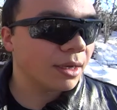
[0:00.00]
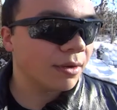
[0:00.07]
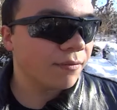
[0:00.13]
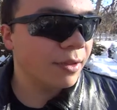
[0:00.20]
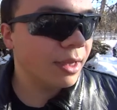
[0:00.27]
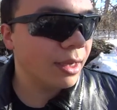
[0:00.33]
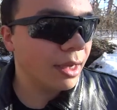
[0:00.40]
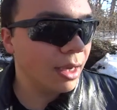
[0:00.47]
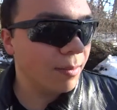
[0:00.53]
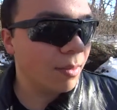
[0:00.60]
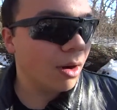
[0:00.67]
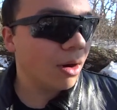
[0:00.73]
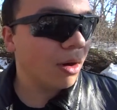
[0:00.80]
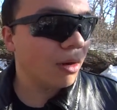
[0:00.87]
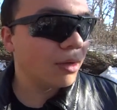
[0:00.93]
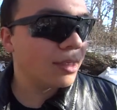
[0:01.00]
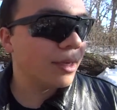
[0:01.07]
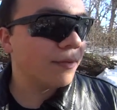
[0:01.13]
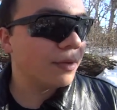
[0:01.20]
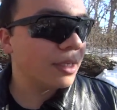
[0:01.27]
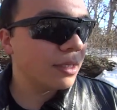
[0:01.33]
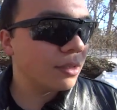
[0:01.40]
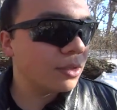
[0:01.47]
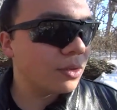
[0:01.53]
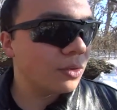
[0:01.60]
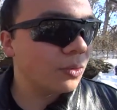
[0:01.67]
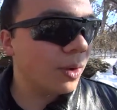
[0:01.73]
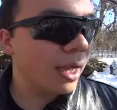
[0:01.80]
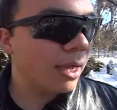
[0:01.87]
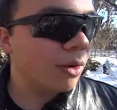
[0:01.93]
of the
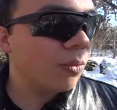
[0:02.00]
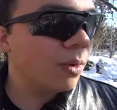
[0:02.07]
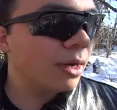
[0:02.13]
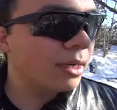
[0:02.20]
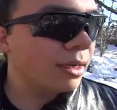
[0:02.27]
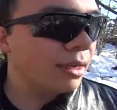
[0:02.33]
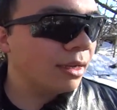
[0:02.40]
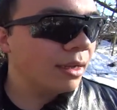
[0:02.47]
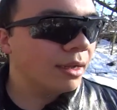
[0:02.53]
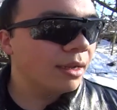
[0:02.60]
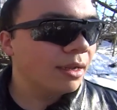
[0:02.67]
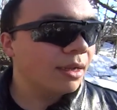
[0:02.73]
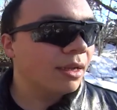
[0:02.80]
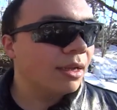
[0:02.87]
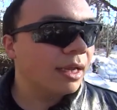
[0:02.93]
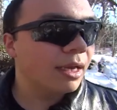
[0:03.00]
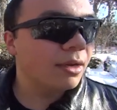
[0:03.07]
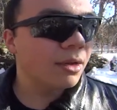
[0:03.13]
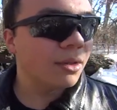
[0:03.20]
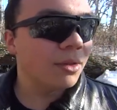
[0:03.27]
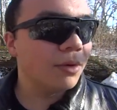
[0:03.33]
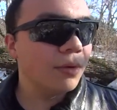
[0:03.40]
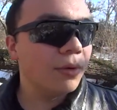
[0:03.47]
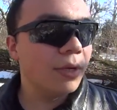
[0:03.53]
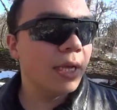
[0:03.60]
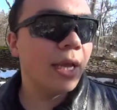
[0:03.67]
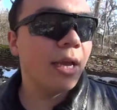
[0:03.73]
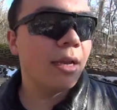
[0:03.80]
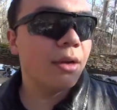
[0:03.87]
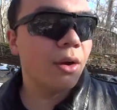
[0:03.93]
MR762A1 include
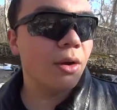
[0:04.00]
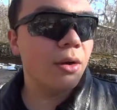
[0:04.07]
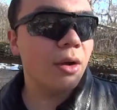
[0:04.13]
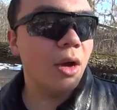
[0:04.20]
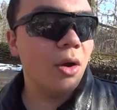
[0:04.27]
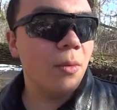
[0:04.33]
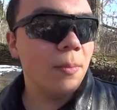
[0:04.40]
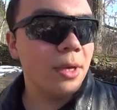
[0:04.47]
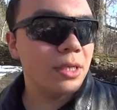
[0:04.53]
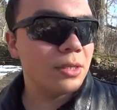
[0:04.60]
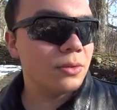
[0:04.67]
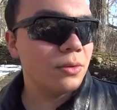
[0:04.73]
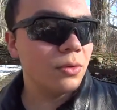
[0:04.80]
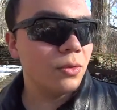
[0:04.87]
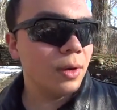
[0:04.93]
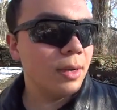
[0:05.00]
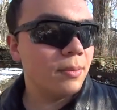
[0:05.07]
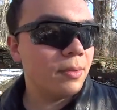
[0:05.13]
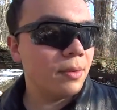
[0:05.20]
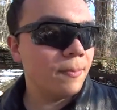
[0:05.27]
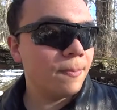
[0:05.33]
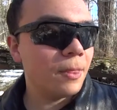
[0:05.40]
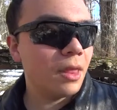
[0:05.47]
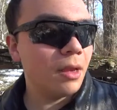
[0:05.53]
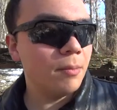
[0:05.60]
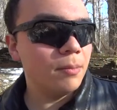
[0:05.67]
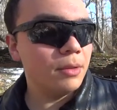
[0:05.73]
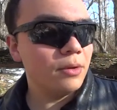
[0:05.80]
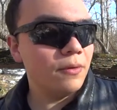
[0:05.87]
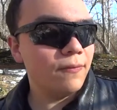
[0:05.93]
an ergo pistol grip,
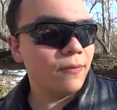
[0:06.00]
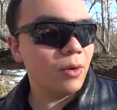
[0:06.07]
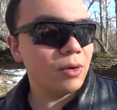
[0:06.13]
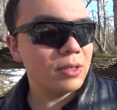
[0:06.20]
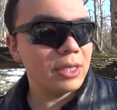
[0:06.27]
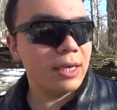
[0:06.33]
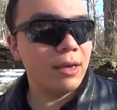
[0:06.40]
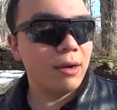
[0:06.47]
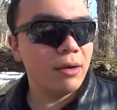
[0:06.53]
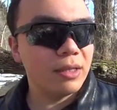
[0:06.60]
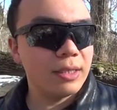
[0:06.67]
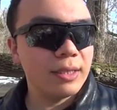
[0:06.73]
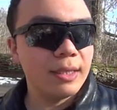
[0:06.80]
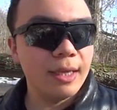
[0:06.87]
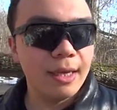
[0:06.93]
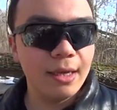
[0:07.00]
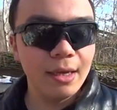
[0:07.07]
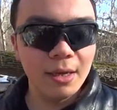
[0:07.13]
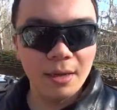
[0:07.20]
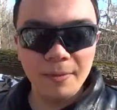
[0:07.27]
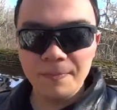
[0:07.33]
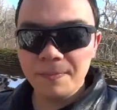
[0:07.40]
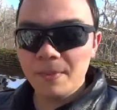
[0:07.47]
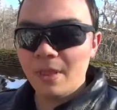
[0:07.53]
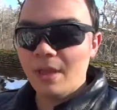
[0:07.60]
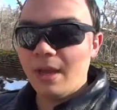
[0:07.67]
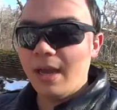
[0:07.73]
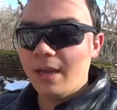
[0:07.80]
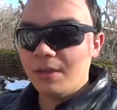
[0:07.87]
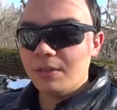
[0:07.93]
blue force gear sling.
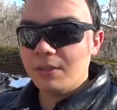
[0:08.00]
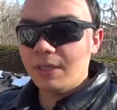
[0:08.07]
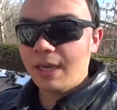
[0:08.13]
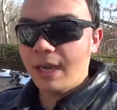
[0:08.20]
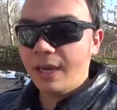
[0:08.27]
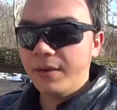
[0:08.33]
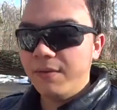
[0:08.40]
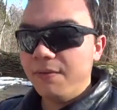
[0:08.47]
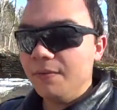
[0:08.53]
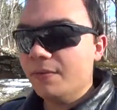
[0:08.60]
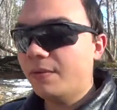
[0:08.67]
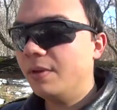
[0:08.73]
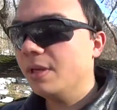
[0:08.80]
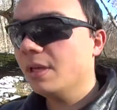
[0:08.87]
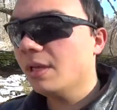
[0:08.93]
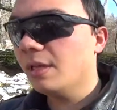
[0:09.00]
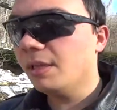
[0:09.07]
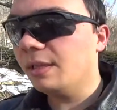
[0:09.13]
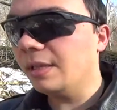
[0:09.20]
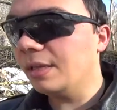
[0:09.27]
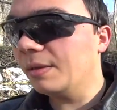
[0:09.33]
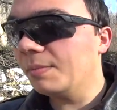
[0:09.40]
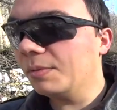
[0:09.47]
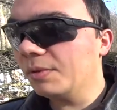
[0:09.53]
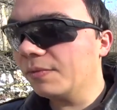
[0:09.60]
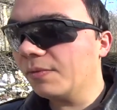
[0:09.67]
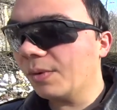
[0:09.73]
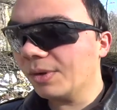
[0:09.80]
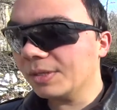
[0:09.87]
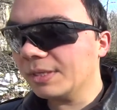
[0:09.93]
I actually have the blue
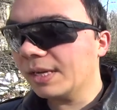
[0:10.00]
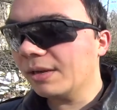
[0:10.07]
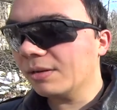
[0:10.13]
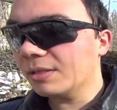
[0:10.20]
force gear